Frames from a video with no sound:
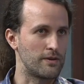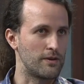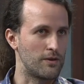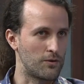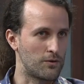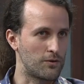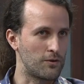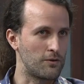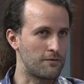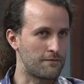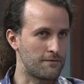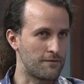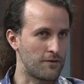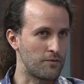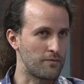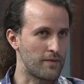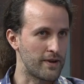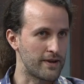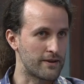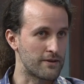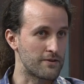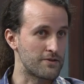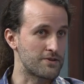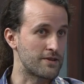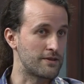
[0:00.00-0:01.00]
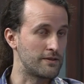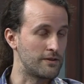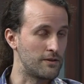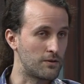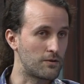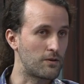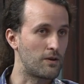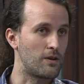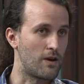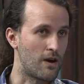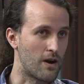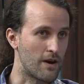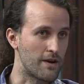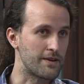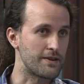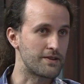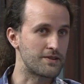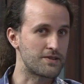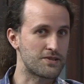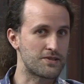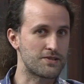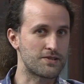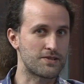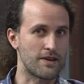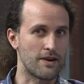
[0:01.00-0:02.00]
local filmmakers and local
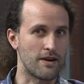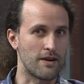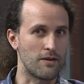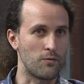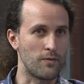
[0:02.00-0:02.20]
artists.